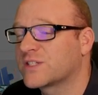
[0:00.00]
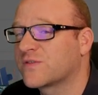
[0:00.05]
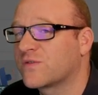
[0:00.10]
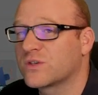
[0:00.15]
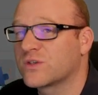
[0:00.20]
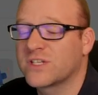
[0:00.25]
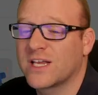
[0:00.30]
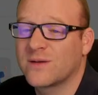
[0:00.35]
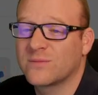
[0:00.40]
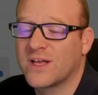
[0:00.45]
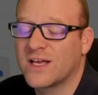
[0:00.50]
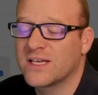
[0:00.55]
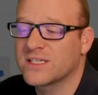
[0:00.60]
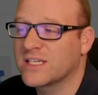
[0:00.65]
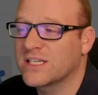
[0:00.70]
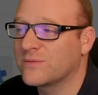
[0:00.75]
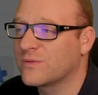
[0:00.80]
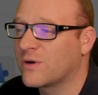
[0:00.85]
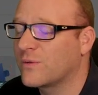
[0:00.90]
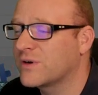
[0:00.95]
first name, last
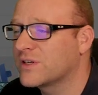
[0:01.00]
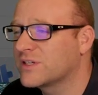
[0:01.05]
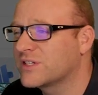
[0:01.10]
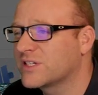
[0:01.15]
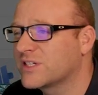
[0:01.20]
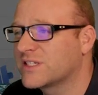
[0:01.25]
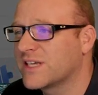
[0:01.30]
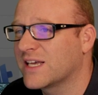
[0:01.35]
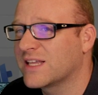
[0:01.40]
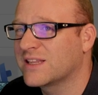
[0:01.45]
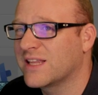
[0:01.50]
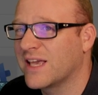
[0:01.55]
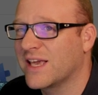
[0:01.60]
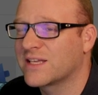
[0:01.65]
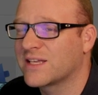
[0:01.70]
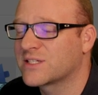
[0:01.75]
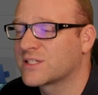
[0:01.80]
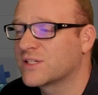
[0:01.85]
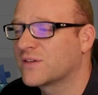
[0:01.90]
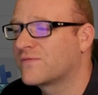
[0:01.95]
name, I want to just say
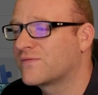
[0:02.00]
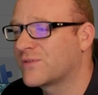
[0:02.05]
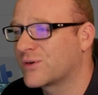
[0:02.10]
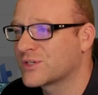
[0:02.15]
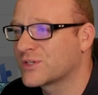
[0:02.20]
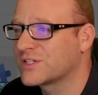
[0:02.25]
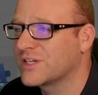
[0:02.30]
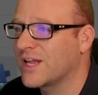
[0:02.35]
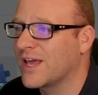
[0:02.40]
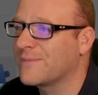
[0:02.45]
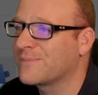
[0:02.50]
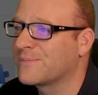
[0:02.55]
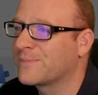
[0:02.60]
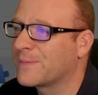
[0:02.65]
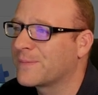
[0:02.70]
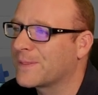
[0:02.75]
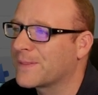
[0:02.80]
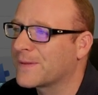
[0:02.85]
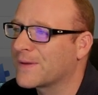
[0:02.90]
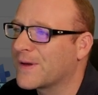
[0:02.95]
thanks, first name.
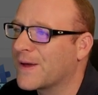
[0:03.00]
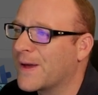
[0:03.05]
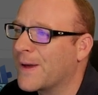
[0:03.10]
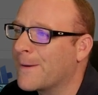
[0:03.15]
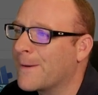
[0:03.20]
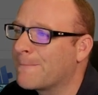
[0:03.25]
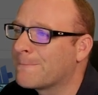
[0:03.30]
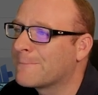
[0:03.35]
Okay.